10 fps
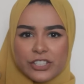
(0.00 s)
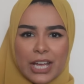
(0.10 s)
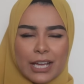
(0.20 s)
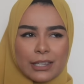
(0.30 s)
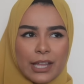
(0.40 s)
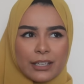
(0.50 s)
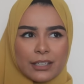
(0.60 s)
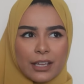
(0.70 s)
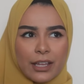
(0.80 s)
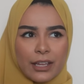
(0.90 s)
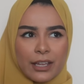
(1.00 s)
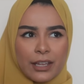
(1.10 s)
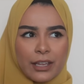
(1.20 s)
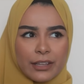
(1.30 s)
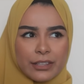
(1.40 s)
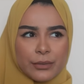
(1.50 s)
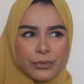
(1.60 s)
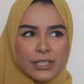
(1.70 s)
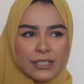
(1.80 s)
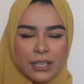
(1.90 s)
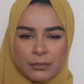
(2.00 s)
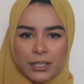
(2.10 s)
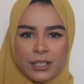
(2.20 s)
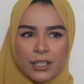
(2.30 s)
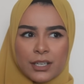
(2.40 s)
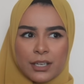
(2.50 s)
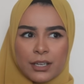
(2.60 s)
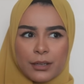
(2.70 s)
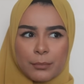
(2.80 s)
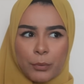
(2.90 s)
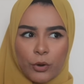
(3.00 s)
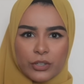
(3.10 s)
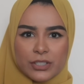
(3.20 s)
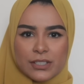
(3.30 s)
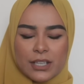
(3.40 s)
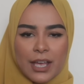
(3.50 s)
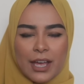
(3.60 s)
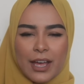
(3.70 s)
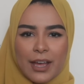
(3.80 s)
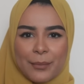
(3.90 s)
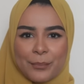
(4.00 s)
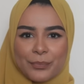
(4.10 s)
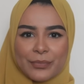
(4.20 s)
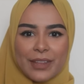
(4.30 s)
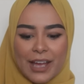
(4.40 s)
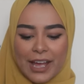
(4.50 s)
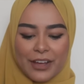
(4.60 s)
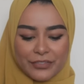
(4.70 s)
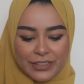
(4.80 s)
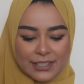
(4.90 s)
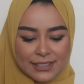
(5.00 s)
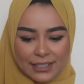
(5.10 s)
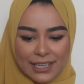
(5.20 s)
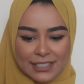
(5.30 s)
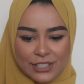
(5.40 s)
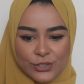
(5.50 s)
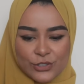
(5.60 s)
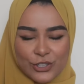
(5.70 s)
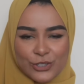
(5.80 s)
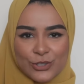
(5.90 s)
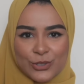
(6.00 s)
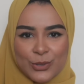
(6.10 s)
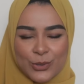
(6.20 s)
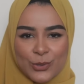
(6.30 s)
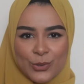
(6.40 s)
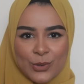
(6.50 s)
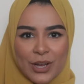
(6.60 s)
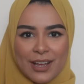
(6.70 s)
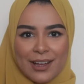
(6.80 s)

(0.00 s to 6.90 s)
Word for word: She had like a, I think it was the summer box um, I have these sunglasses just to